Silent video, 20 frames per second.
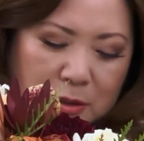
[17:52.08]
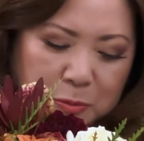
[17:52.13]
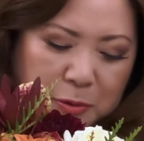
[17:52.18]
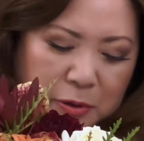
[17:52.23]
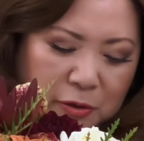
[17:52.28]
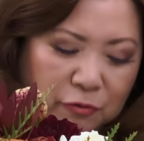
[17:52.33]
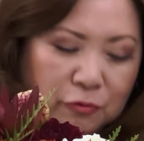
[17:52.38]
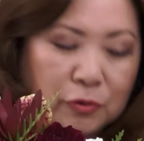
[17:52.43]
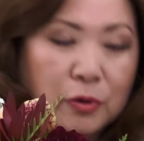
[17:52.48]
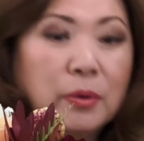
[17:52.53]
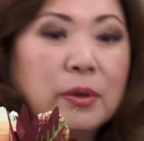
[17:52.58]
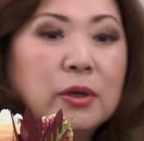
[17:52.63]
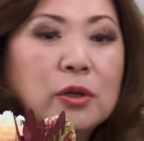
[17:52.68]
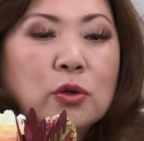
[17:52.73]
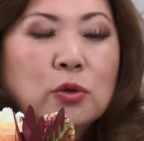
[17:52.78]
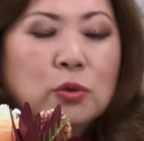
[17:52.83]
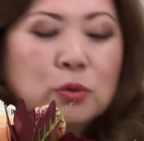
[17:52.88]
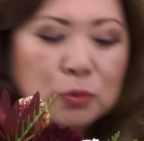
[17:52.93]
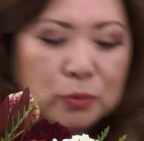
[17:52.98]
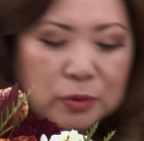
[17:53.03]
been a very
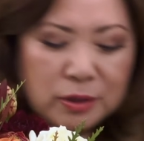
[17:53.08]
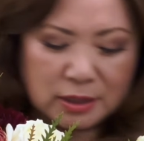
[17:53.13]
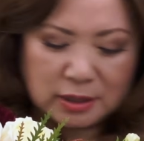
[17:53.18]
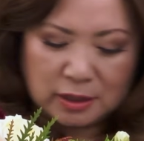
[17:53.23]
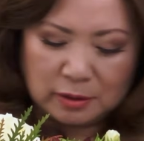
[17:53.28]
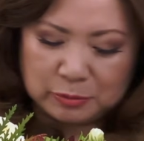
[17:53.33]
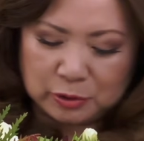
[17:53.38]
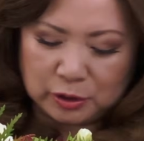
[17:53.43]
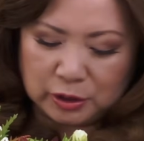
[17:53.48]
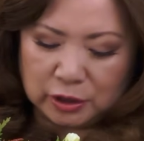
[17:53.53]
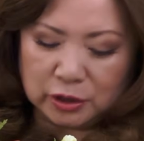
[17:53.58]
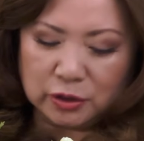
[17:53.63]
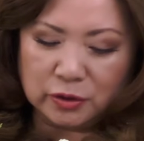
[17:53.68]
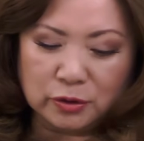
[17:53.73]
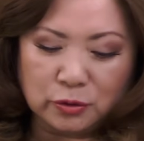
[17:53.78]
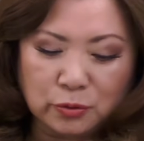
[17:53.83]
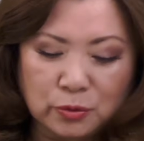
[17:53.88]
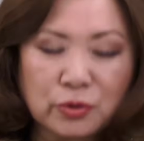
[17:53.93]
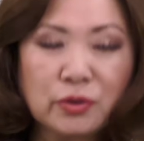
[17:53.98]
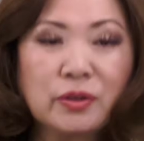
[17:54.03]
cool summer here in
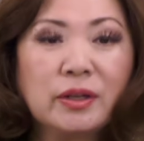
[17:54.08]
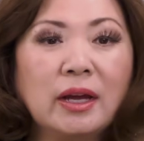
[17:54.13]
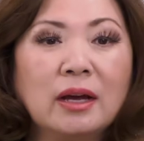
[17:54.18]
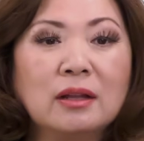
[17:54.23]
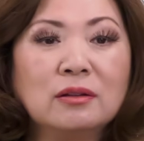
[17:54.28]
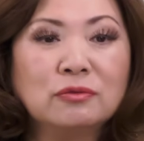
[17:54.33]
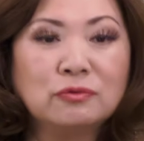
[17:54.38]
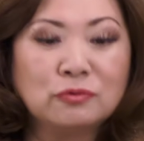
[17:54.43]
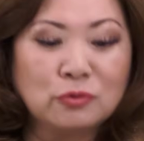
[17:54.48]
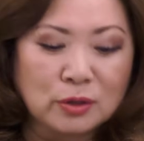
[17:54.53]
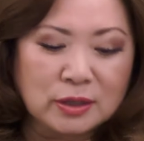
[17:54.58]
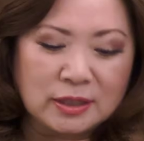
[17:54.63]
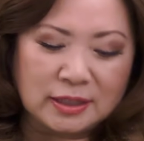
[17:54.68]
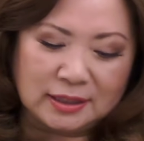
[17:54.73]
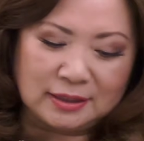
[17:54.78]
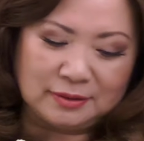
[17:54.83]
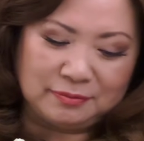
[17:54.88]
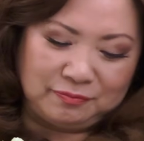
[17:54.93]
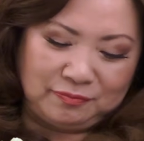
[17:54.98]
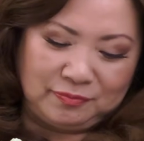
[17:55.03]
Northern
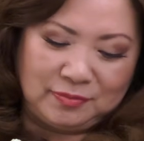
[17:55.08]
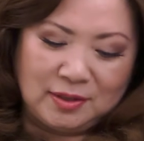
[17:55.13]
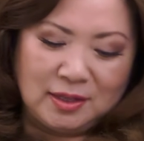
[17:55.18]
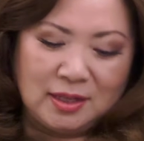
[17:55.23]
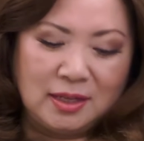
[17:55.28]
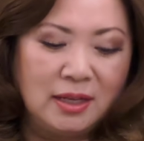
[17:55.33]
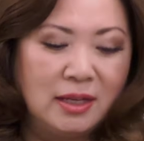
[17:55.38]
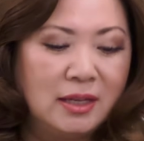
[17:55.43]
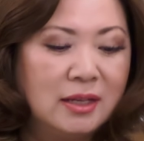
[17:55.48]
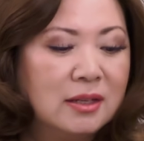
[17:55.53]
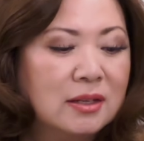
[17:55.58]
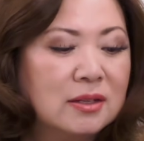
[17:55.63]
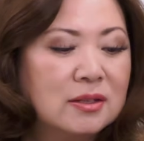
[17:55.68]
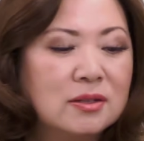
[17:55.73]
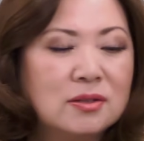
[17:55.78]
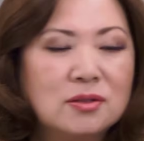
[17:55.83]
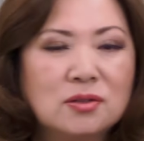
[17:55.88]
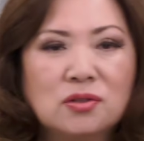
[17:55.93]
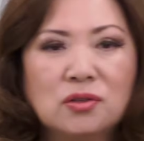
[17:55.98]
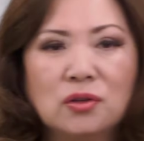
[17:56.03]
California.
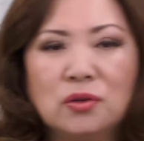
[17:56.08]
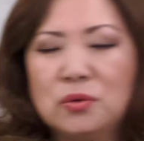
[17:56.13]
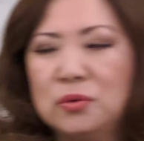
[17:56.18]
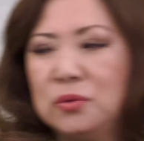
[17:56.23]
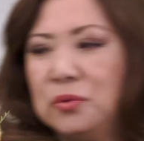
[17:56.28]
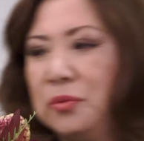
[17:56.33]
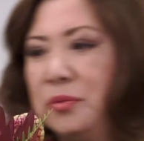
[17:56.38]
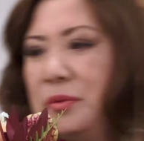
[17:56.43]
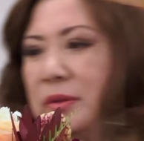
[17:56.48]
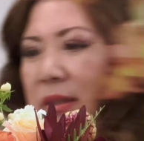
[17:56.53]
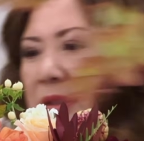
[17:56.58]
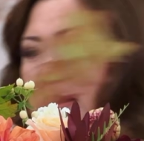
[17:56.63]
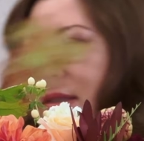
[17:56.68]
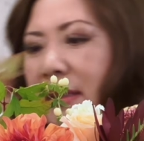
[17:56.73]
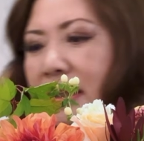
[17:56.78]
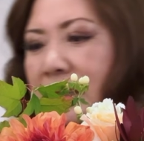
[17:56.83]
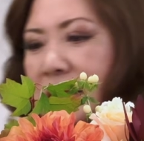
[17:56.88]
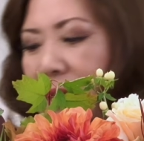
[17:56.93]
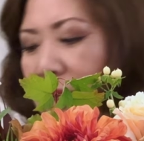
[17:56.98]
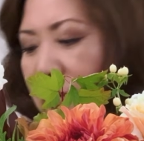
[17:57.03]
So
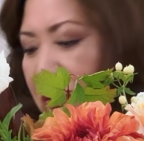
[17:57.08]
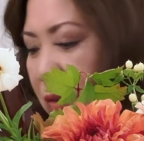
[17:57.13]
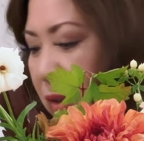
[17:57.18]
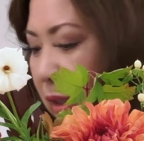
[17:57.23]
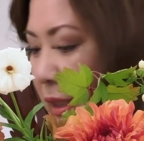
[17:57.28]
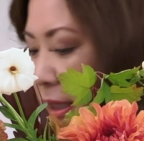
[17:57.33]
definitely